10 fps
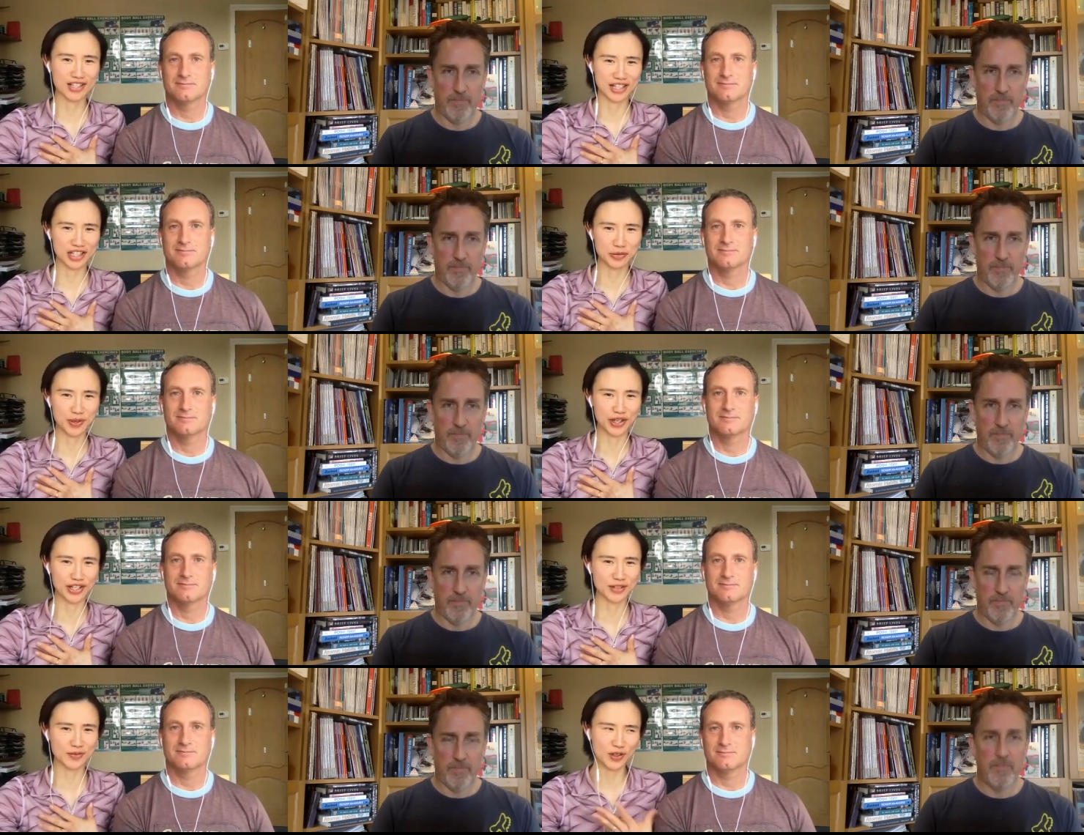
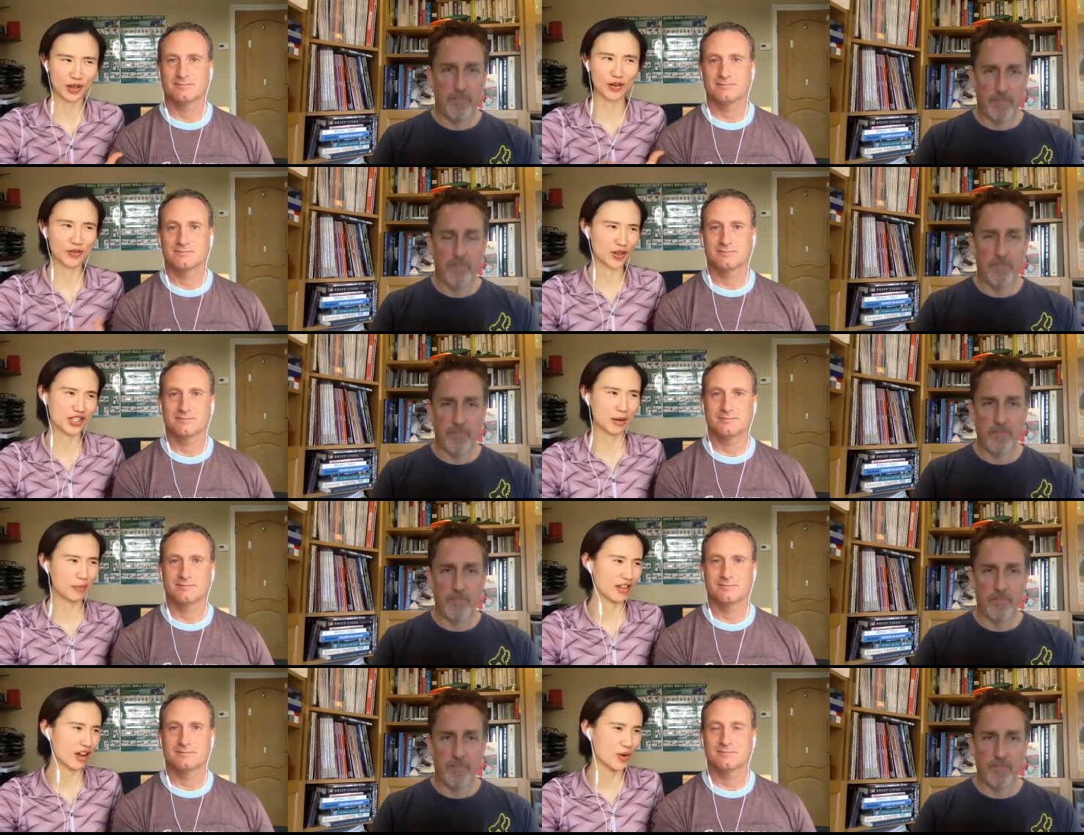Speaker 1: experience. So, for
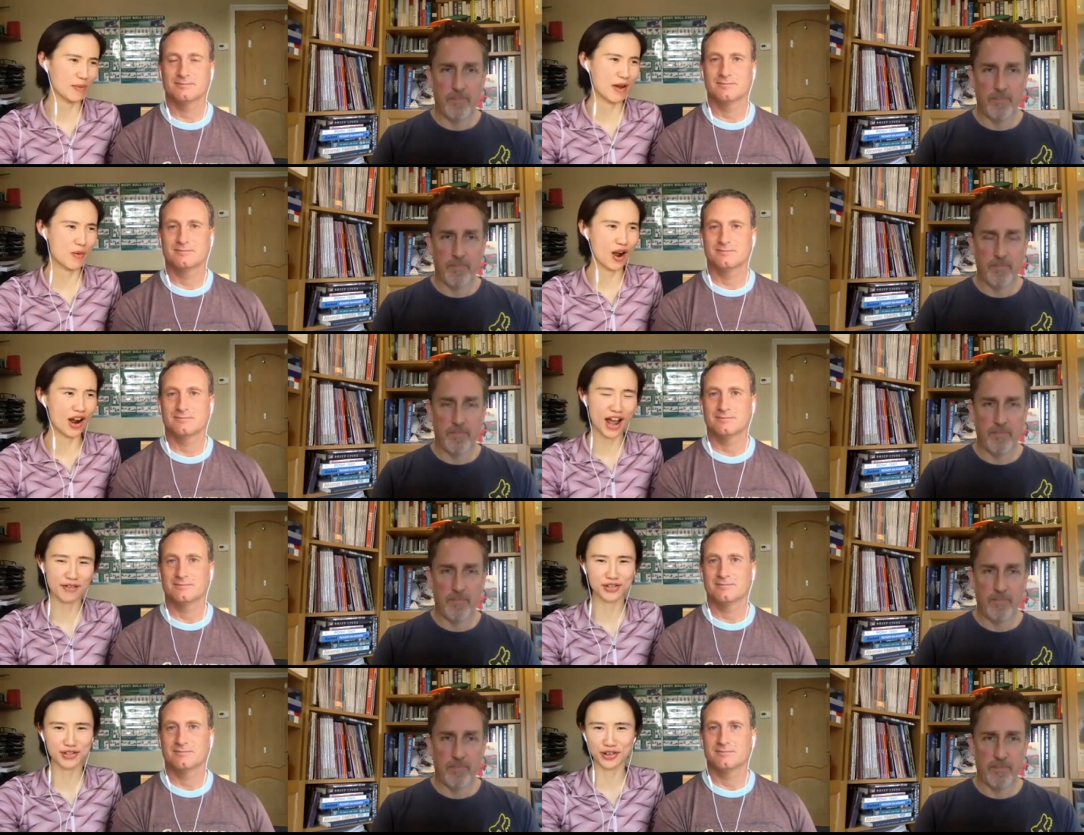example, now we may well have
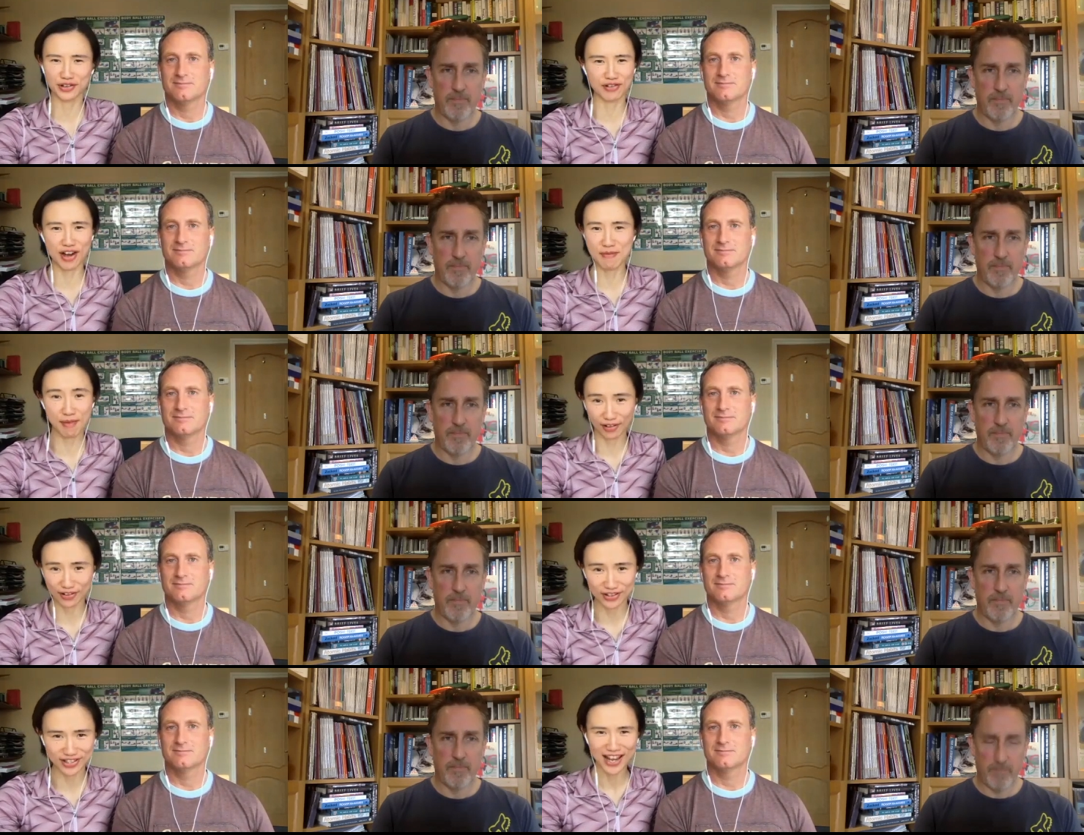two or three
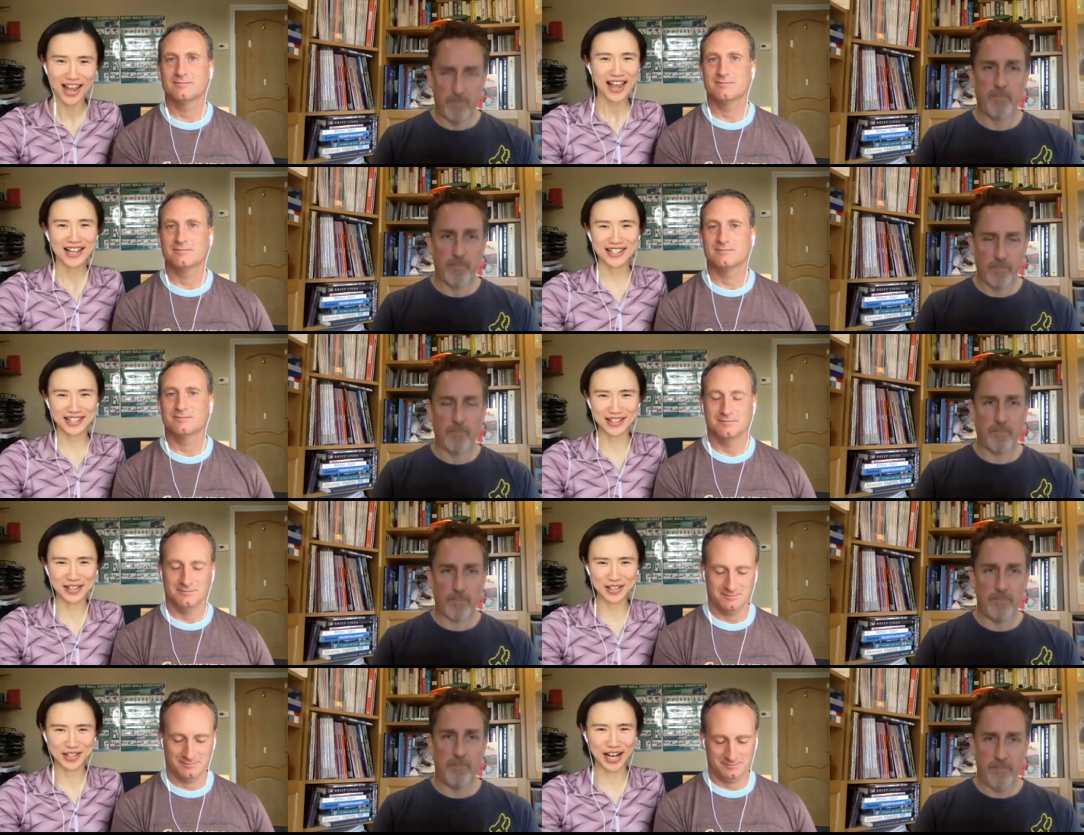months
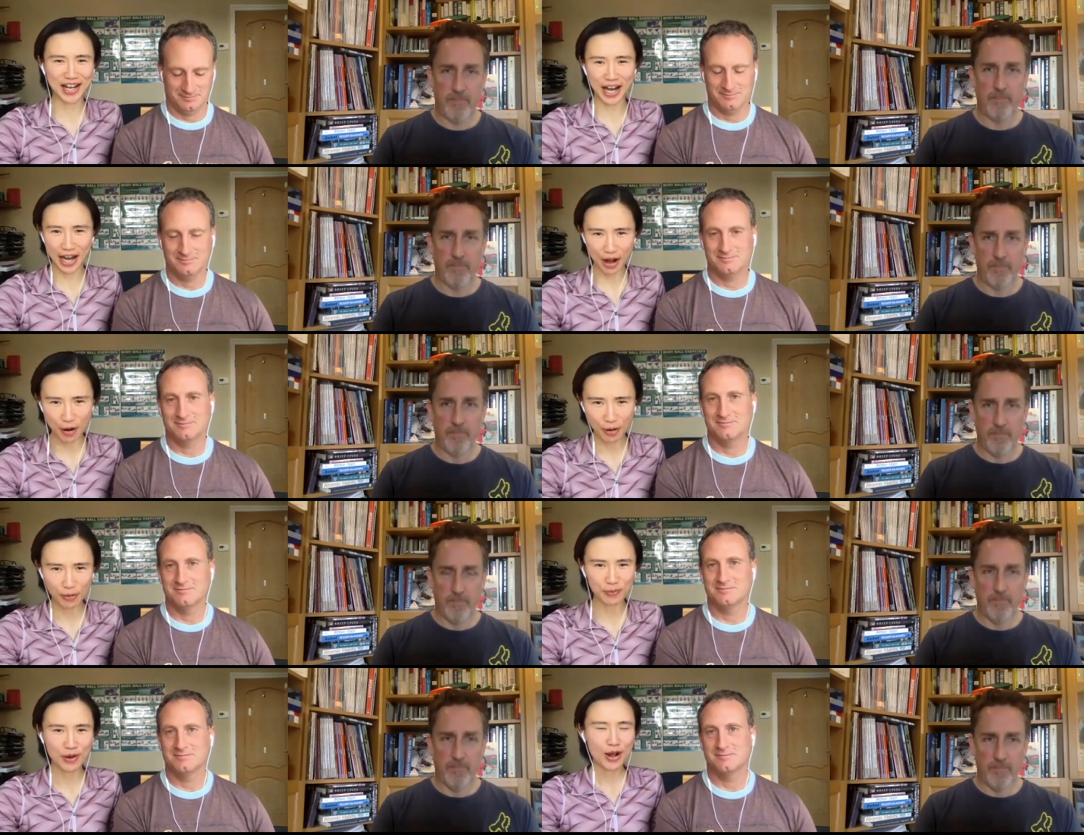uh, staying at
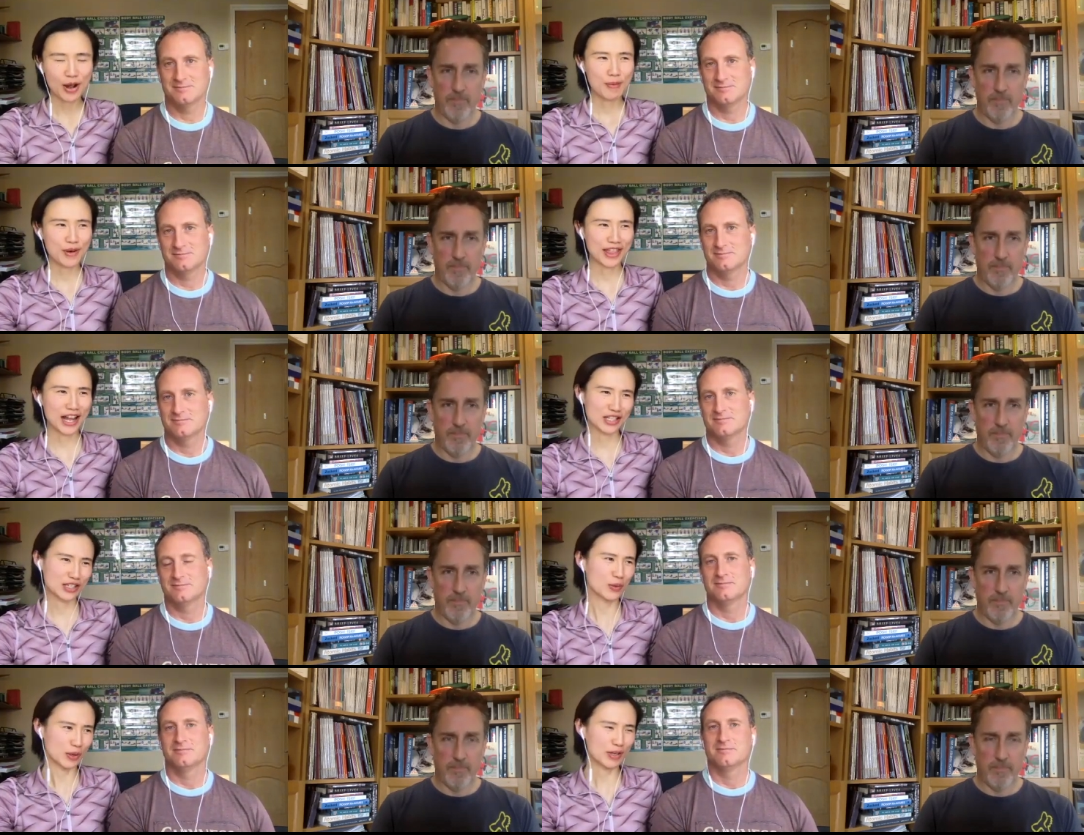home, but that
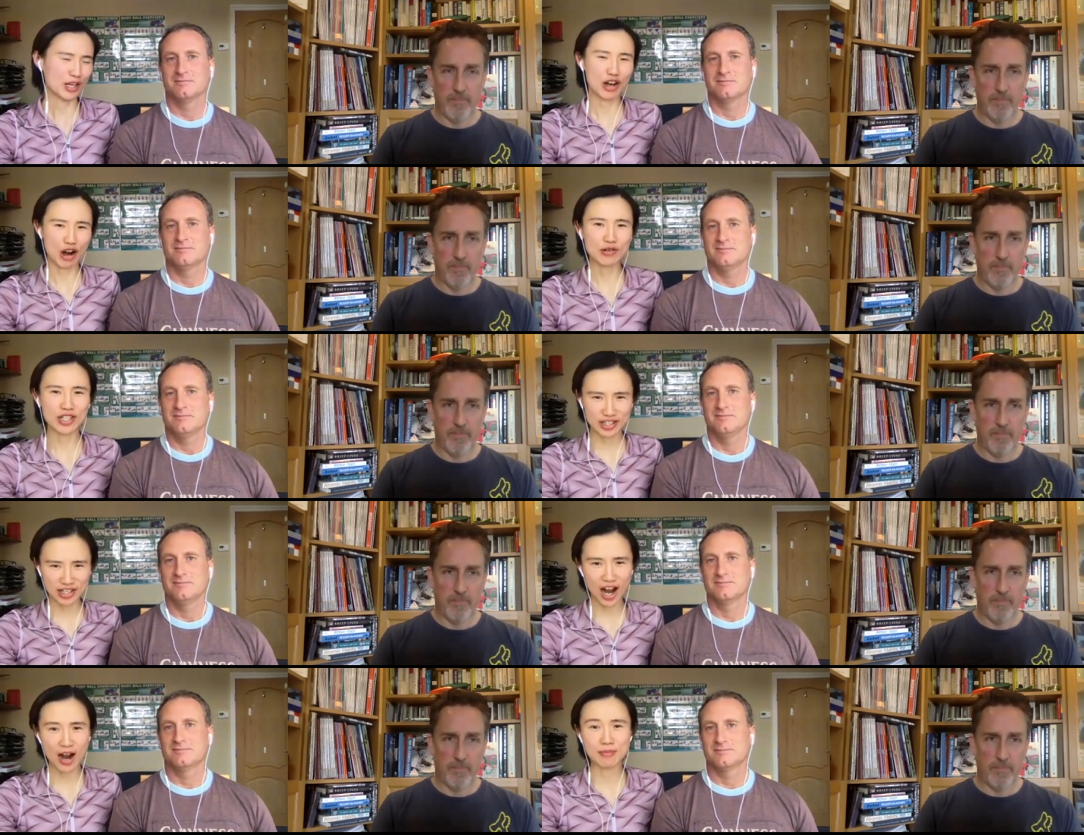will be a golden time